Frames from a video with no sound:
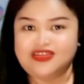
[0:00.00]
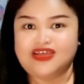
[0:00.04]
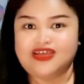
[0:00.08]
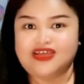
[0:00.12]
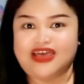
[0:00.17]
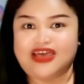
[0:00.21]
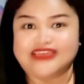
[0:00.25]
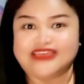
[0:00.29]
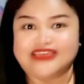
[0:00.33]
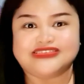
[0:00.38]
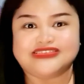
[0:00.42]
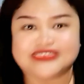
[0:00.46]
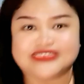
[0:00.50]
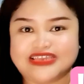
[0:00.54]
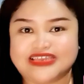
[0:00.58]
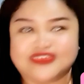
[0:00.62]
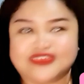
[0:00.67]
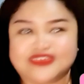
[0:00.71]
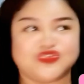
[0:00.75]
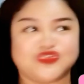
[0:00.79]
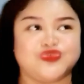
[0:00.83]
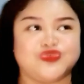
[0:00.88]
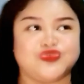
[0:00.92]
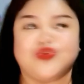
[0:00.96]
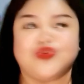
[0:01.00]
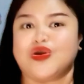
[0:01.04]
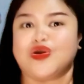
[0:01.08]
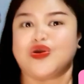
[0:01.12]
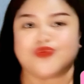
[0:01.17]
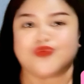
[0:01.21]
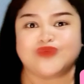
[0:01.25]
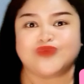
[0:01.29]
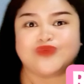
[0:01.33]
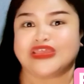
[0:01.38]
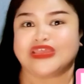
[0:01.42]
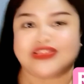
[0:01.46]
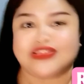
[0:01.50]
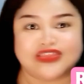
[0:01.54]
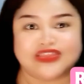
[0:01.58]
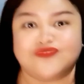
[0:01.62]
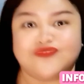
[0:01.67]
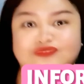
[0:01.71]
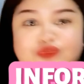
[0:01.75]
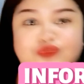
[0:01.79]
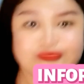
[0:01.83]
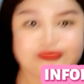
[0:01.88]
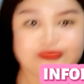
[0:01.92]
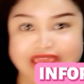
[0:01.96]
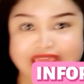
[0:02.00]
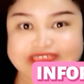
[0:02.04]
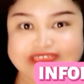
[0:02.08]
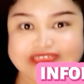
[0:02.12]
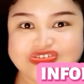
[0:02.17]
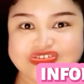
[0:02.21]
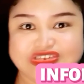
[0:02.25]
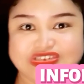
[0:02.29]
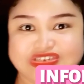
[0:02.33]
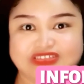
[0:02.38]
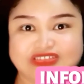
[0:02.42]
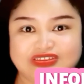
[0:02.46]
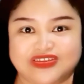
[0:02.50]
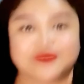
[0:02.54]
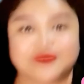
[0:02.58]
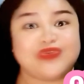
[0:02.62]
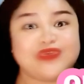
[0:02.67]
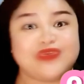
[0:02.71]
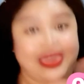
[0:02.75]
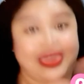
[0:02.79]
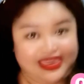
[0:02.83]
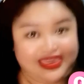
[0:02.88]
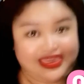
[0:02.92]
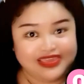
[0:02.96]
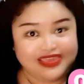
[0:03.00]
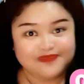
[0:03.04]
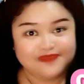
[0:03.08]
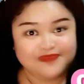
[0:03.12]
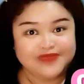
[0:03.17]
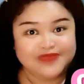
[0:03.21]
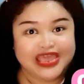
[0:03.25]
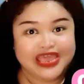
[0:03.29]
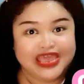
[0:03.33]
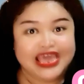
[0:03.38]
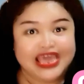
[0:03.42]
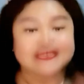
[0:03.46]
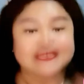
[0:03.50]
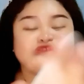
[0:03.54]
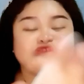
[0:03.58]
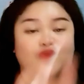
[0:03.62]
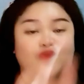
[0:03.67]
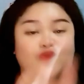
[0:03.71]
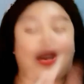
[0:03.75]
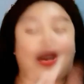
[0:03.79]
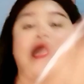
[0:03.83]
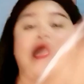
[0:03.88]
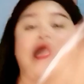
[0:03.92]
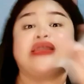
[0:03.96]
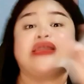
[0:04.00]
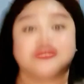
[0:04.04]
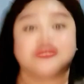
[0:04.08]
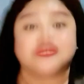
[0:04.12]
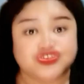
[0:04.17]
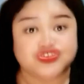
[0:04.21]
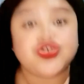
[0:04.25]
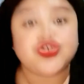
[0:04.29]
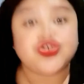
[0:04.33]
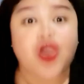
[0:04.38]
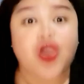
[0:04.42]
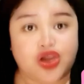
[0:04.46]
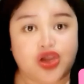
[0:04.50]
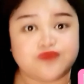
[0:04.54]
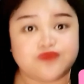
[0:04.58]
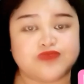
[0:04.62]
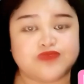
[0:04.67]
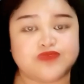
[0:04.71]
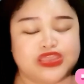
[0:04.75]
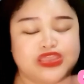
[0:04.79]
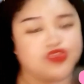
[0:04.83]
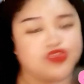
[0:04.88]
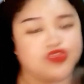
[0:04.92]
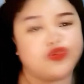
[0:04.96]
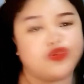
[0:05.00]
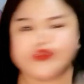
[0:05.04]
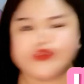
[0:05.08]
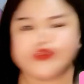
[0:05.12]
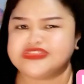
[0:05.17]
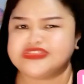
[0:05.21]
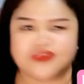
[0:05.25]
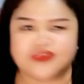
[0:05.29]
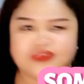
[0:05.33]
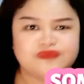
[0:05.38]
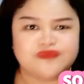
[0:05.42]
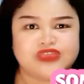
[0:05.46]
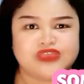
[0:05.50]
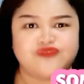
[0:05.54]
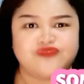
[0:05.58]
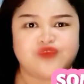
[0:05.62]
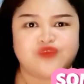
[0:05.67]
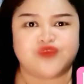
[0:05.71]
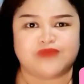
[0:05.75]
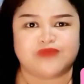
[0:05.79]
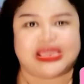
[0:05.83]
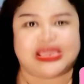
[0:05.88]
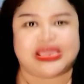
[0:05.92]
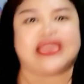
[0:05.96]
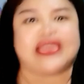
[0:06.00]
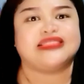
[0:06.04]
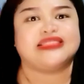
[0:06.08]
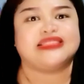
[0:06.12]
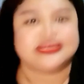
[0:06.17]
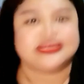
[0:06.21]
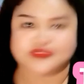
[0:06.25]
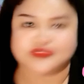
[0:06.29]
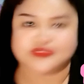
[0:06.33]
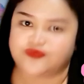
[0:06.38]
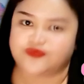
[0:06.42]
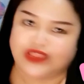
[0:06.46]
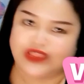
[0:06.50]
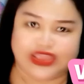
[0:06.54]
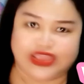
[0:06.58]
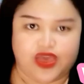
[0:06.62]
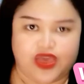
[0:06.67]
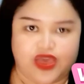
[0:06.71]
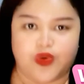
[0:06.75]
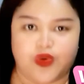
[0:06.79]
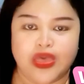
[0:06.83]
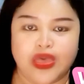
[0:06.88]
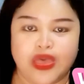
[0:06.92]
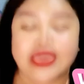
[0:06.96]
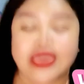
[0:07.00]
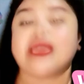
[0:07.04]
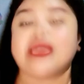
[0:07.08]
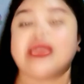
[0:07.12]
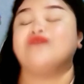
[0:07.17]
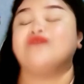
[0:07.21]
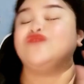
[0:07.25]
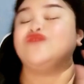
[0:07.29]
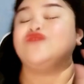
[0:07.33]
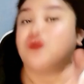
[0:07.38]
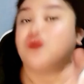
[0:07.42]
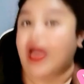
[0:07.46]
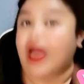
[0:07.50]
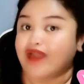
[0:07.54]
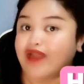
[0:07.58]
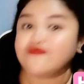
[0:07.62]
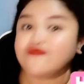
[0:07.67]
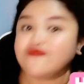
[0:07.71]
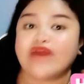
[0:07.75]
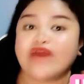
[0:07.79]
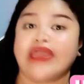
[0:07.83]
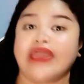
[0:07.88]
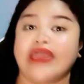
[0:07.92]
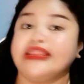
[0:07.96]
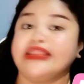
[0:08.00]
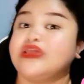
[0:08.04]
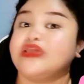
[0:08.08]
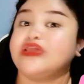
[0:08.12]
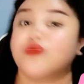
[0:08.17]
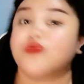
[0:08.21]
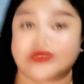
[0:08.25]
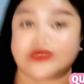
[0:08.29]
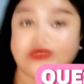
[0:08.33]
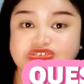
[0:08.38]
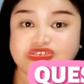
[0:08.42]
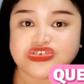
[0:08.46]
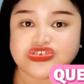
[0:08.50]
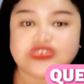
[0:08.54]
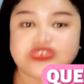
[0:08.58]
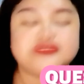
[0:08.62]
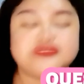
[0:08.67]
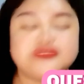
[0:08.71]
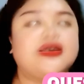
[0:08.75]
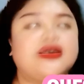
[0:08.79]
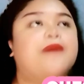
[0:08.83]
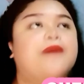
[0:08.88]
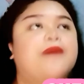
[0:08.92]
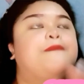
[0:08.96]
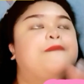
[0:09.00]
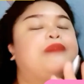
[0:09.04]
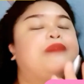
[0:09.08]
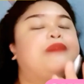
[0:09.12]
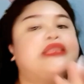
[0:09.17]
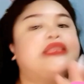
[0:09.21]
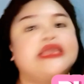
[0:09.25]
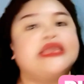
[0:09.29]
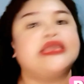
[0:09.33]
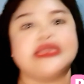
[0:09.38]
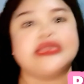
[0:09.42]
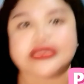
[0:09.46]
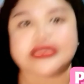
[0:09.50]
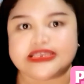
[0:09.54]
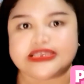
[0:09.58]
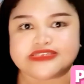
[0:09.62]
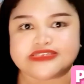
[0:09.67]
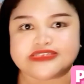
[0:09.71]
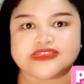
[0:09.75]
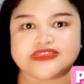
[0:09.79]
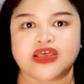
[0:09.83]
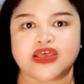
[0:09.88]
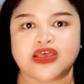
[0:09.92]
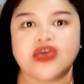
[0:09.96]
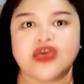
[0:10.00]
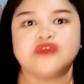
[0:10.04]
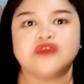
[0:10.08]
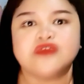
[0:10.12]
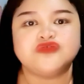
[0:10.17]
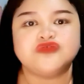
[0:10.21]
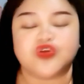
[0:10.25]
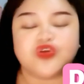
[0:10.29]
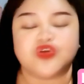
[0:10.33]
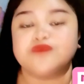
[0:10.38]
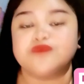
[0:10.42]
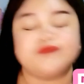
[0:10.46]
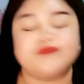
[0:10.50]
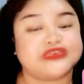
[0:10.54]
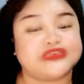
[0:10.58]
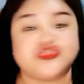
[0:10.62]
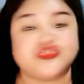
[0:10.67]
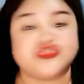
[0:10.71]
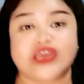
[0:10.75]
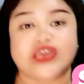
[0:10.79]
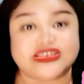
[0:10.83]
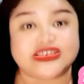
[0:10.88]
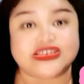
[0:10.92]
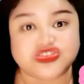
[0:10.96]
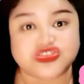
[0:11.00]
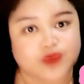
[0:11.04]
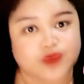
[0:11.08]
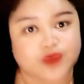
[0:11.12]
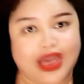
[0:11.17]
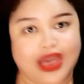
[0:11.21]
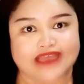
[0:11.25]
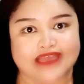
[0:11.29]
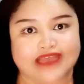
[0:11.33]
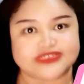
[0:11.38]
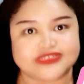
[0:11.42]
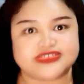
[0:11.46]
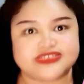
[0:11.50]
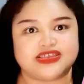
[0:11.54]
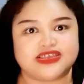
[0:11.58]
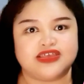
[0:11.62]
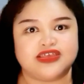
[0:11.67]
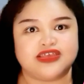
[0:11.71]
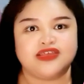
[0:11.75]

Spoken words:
ideas or not real information. Okay, so I do hope that you learned something from me in this video. If you have any questions, please don't be shy to ask.